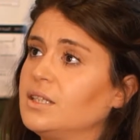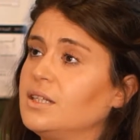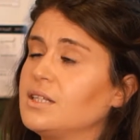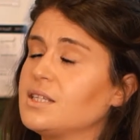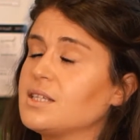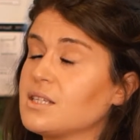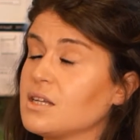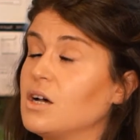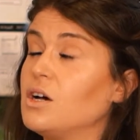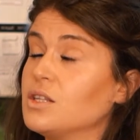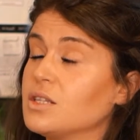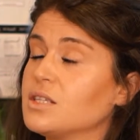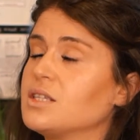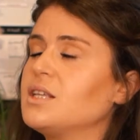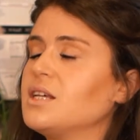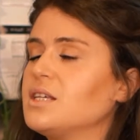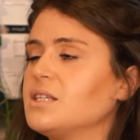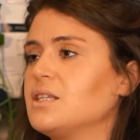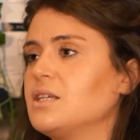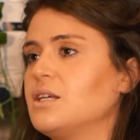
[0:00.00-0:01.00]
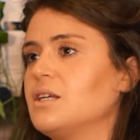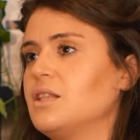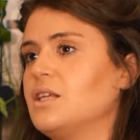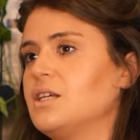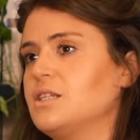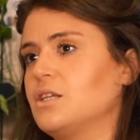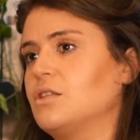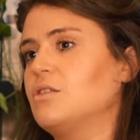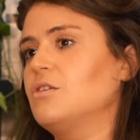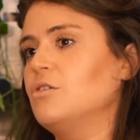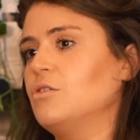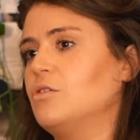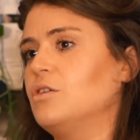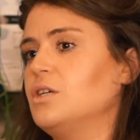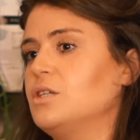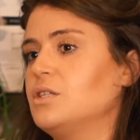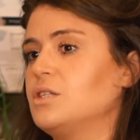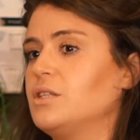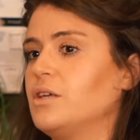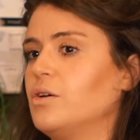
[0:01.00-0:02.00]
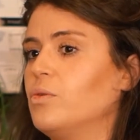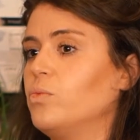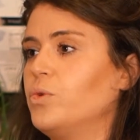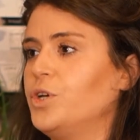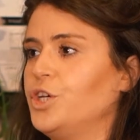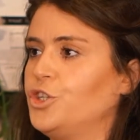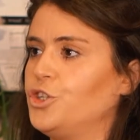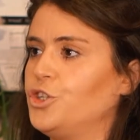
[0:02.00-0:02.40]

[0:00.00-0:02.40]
there's a few things that we do